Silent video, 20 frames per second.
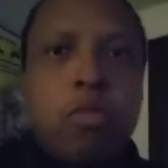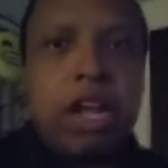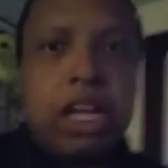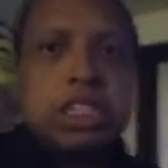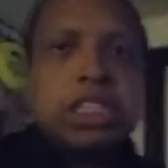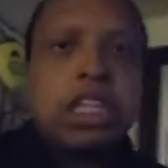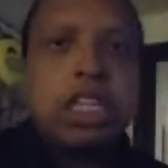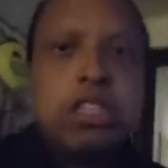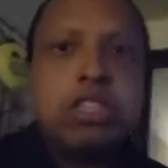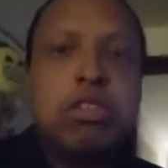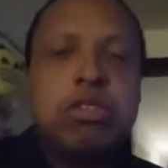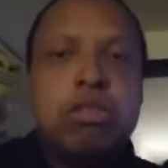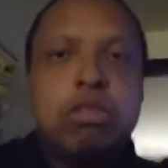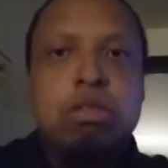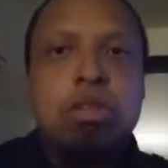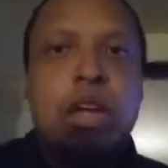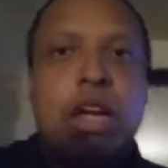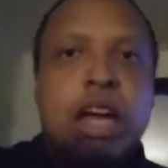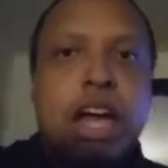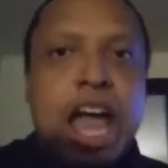reeks
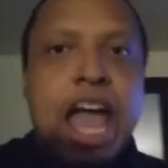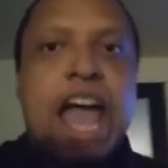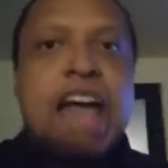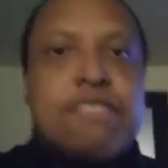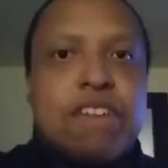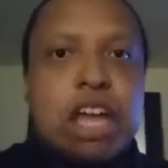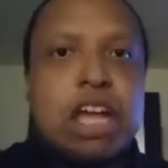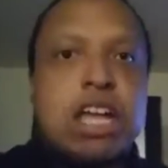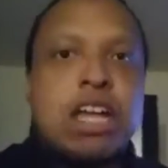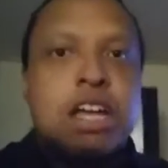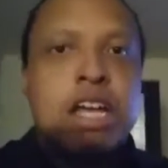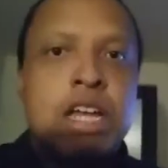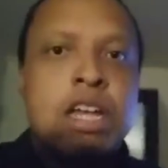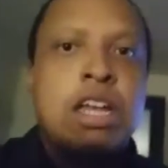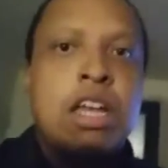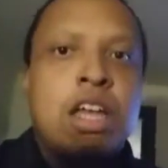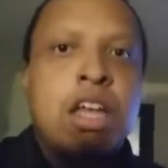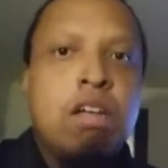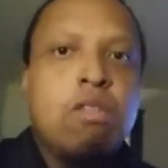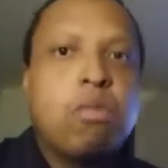into a havoc,
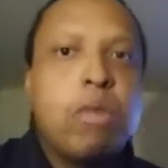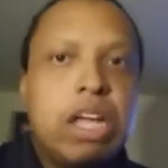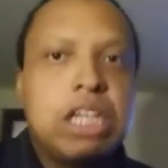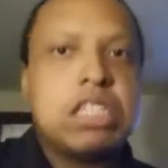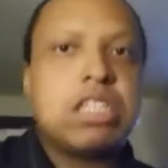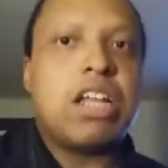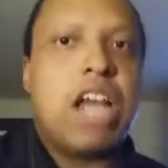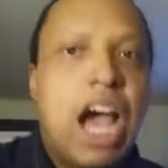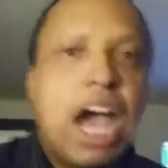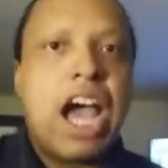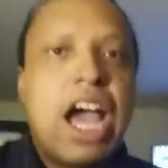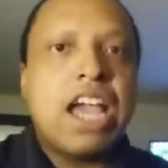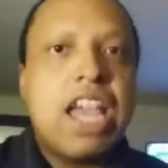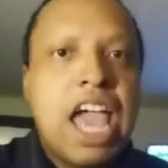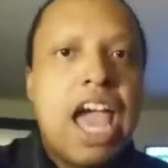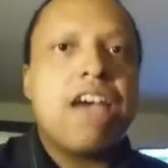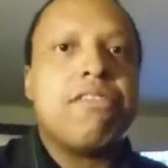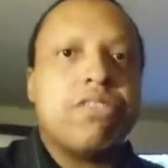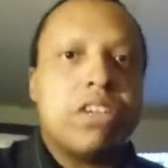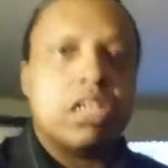reeks to high
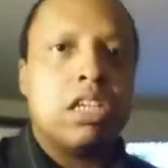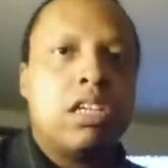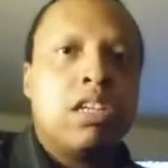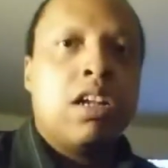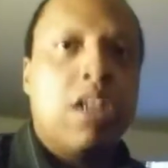heaven.